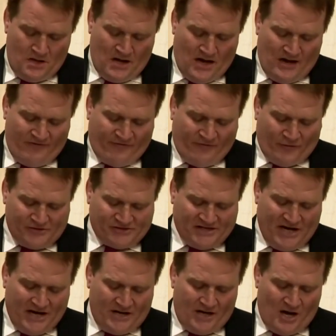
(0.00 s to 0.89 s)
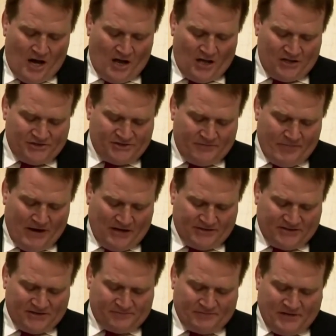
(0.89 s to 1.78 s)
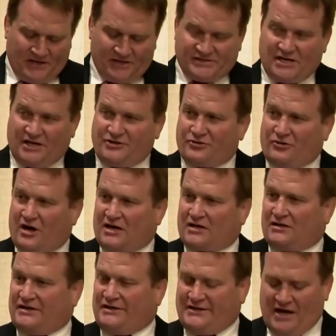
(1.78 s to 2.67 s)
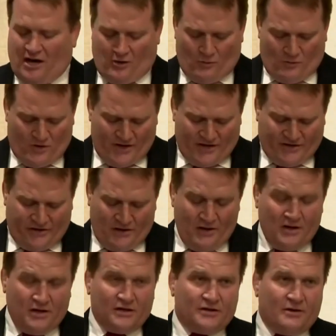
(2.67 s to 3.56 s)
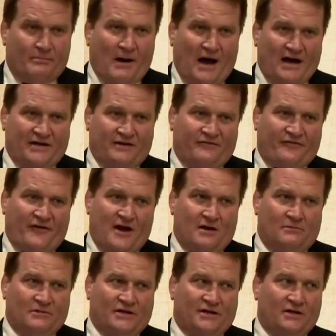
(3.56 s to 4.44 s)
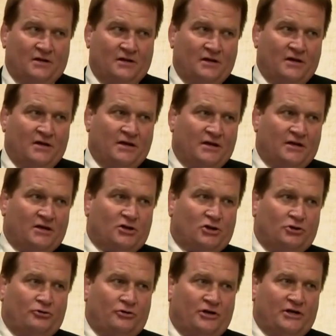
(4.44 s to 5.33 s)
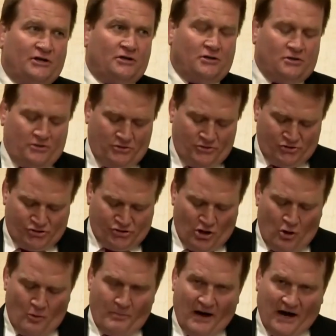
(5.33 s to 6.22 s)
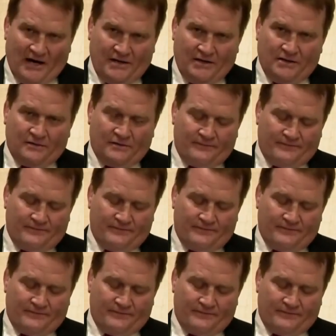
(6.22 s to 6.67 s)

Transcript: I have firsthand knowledge about this because I directly dealt with the Biden family, including Joe Biden.